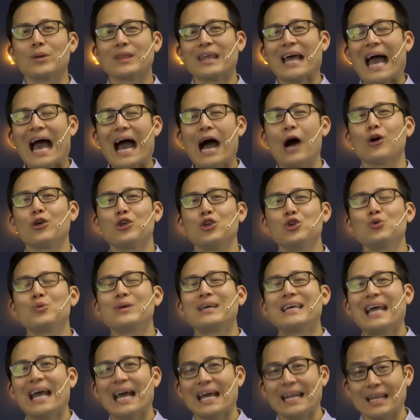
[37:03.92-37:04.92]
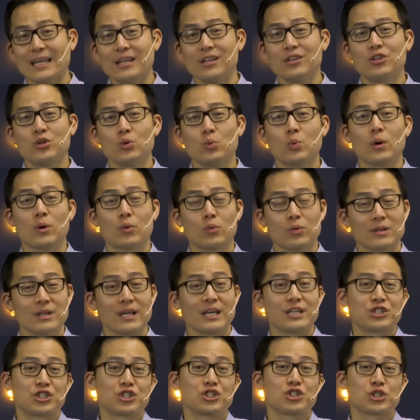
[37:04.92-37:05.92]
with how you get into a
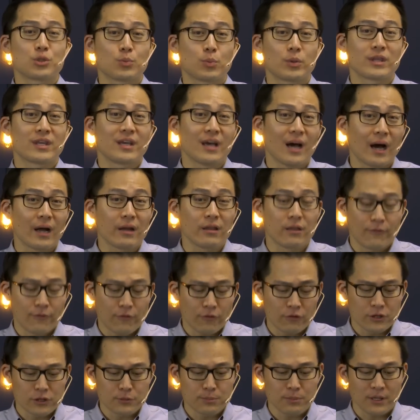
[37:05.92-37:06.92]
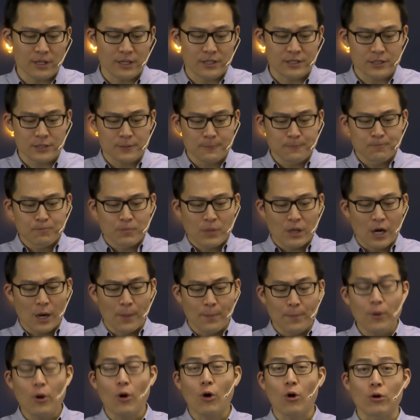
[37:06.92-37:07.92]
relationship with God in the first place
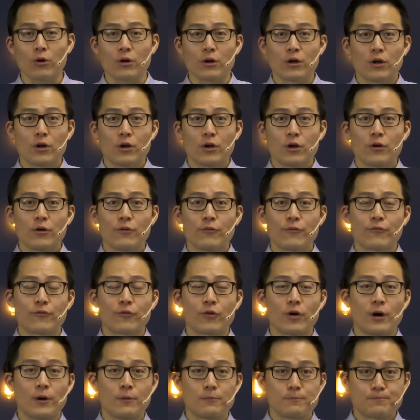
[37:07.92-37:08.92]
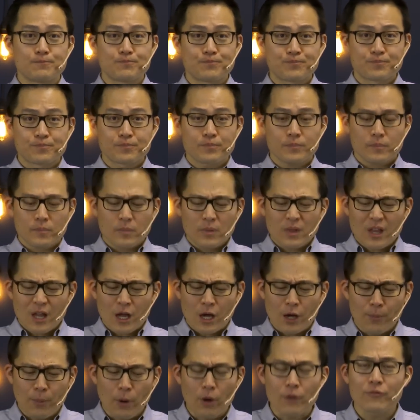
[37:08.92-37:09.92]
apart from
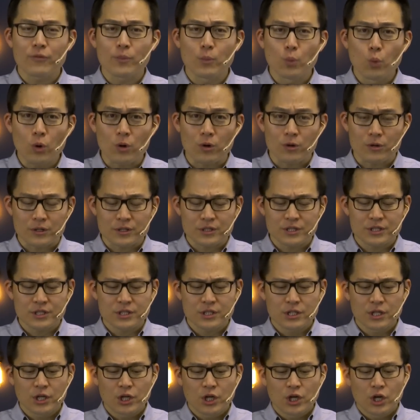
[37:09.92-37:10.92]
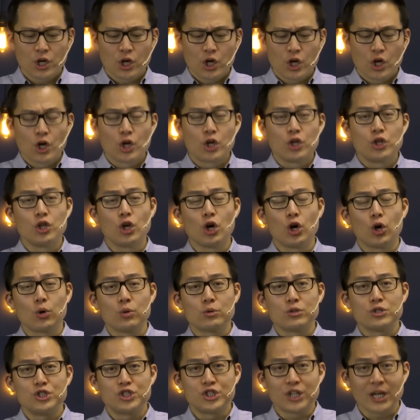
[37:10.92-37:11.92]
apart from works.
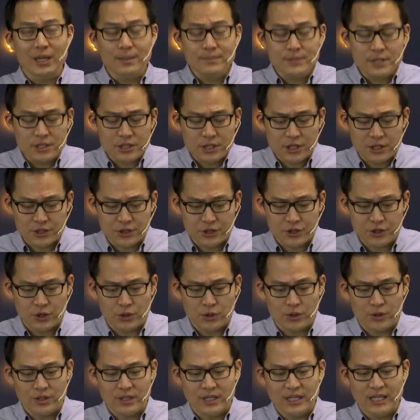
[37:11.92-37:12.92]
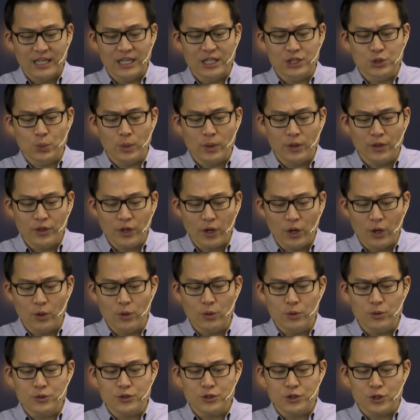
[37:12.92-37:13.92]
No, James's concern is with
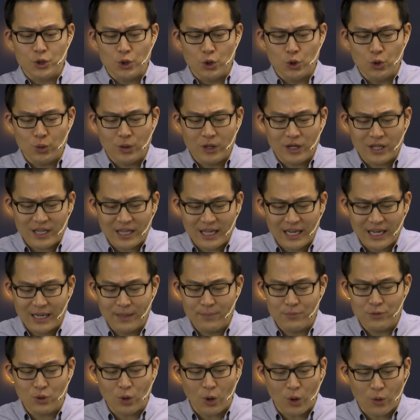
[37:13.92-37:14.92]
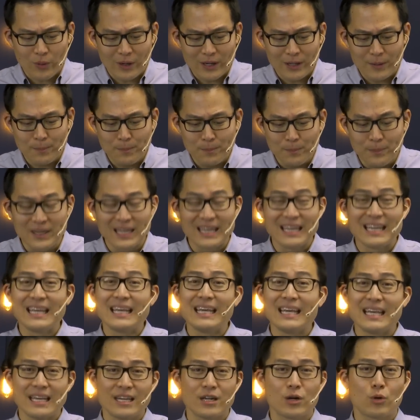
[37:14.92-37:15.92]
those who claim to already
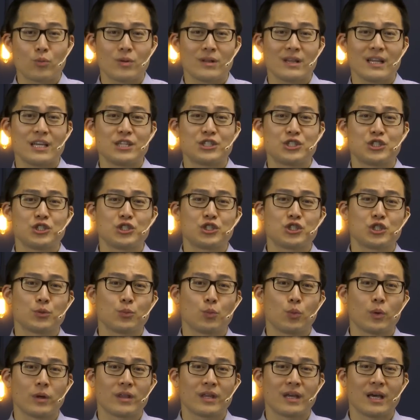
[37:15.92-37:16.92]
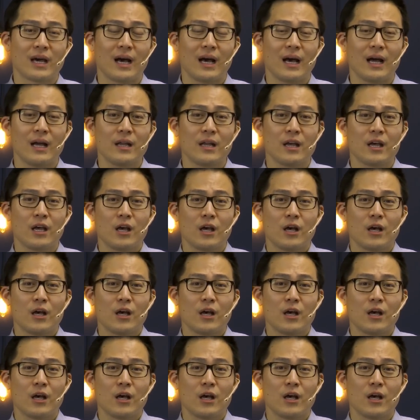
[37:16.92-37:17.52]
be in a relationship with God